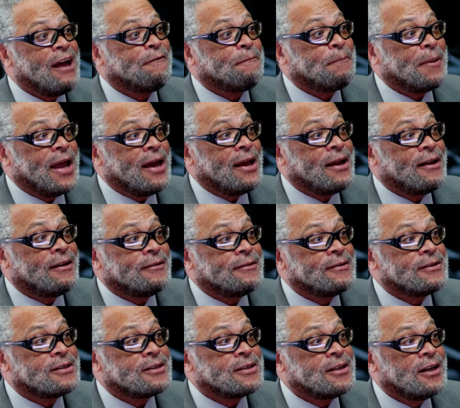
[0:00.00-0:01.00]

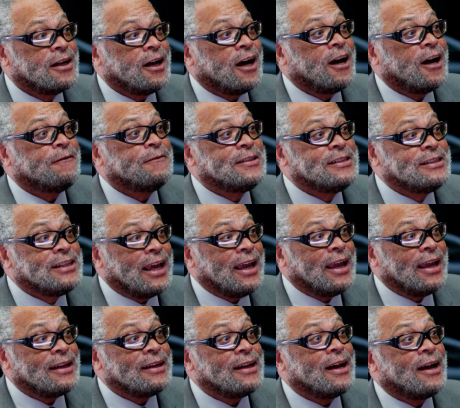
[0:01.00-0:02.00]
pounds of
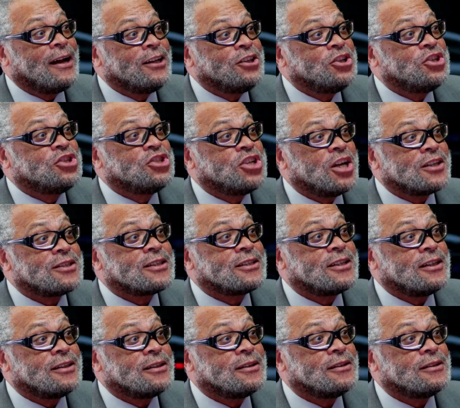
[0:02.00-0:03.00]
dead,
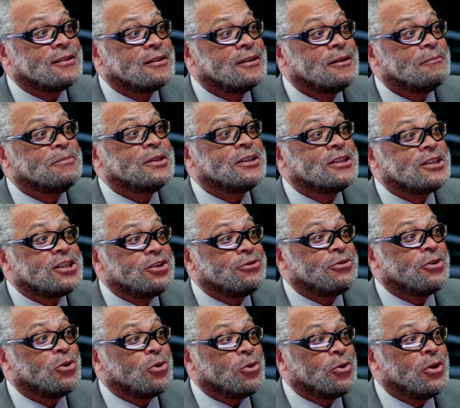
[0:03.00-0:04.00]
undigested
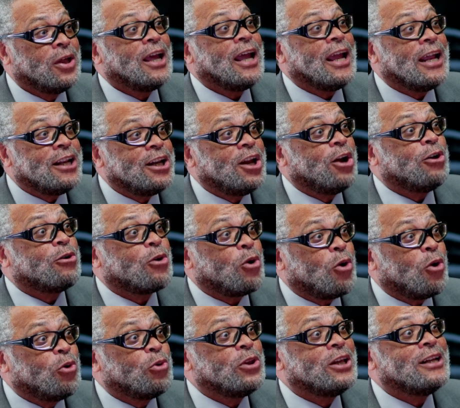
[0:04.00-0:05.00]
material in their
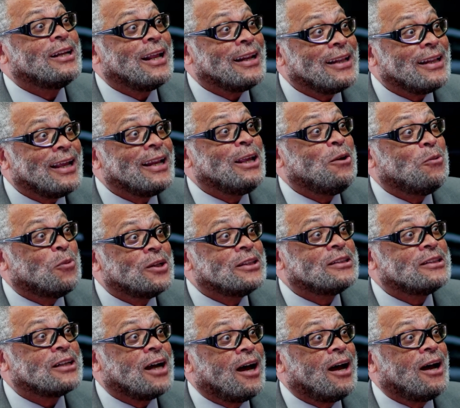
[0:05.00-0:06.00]
colon at any one
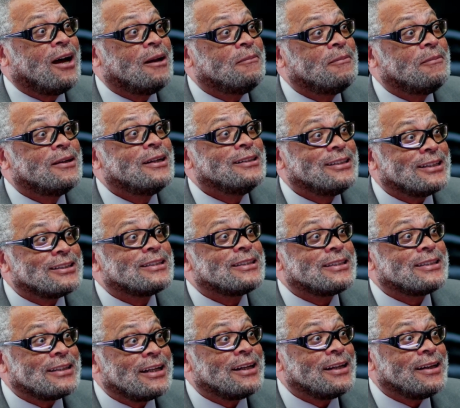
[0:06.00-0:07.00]
time. Just
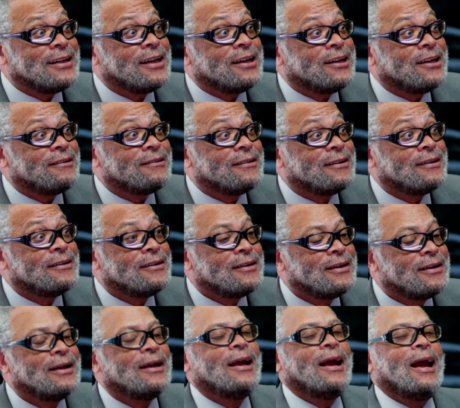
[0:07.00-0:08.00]
sitting there.
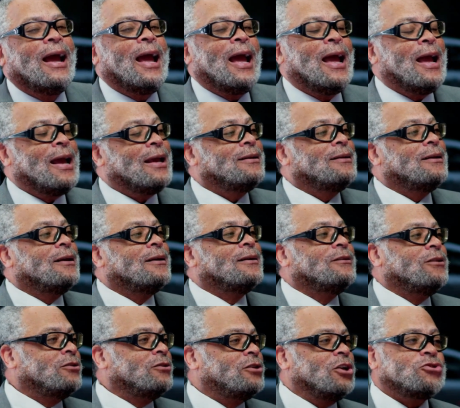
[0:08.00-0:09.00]
And
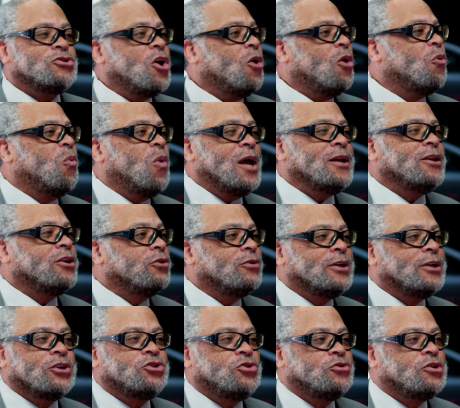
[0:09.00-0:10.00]
there's no wonder
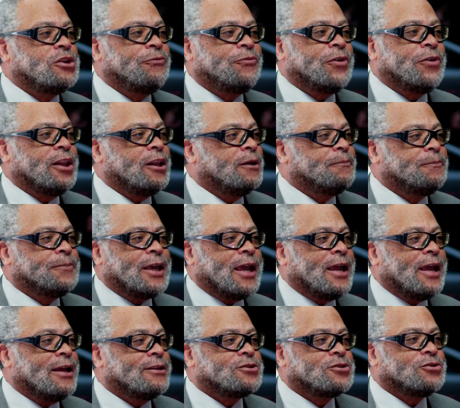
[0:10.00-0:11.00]
that you develop
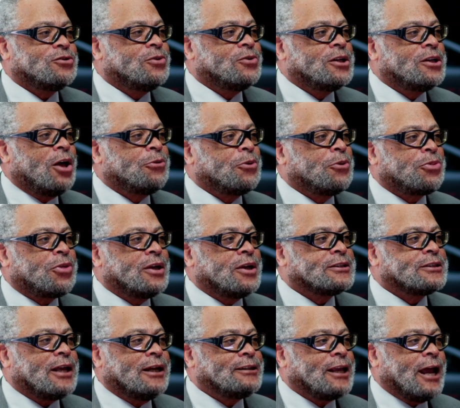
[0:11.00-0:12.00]
cancer and other things
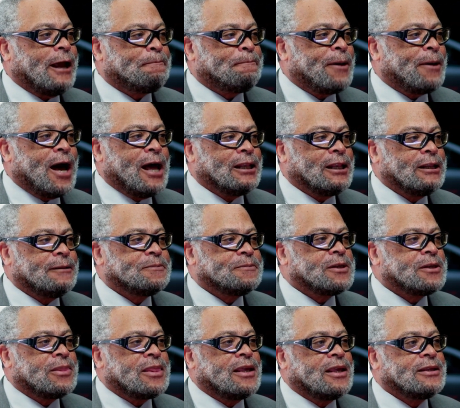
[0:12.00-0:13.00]
like that, polyps
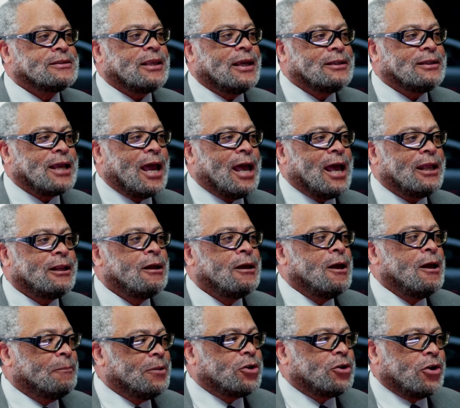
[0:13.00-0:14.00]
and things like that,
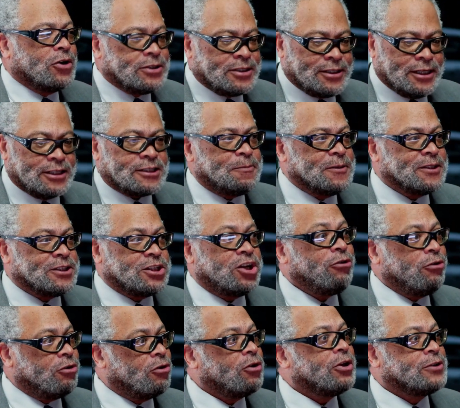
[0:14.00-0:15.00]
because this
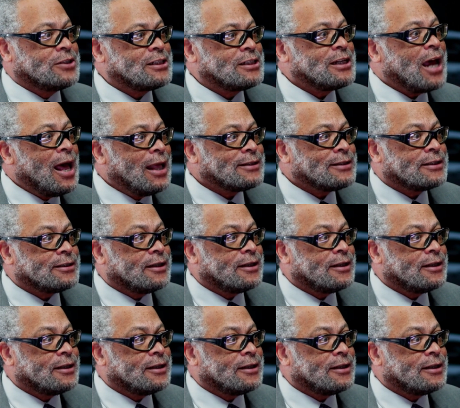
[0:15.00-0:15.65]
material is toxic.